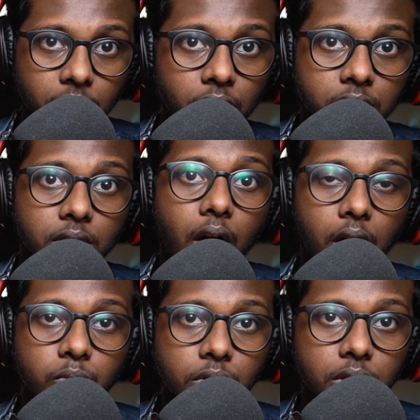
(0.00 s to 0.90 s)
All the
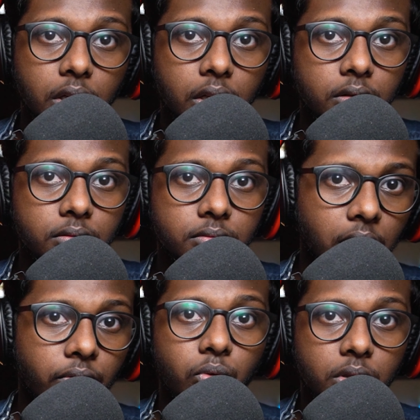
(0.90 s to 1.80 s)
hard work and
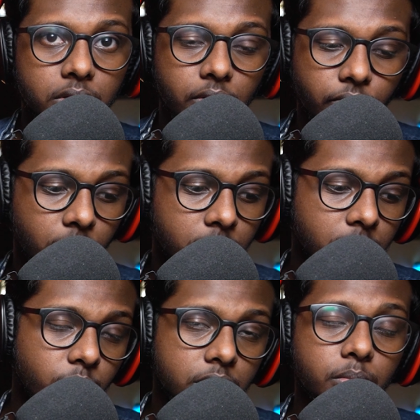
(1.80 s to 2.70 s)
everyone's efforts
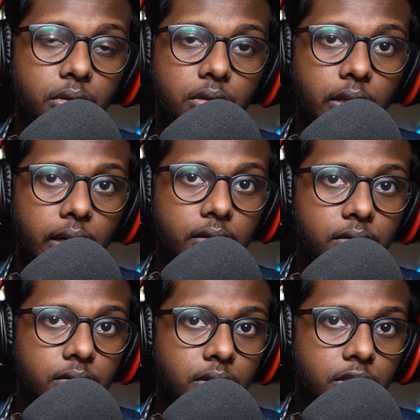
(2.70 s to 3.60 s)
are visible in that.
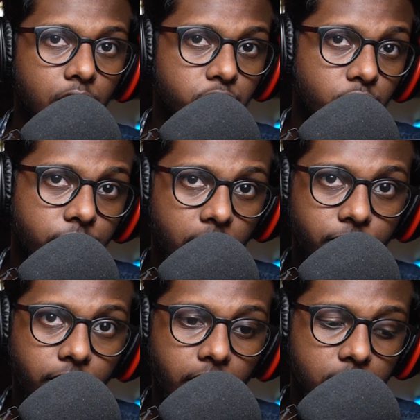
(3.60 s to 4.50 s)
Also a fun
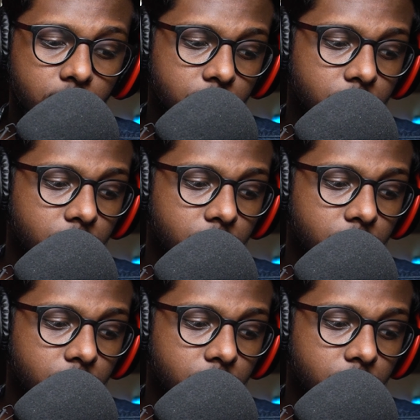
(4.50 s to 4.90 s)
fact,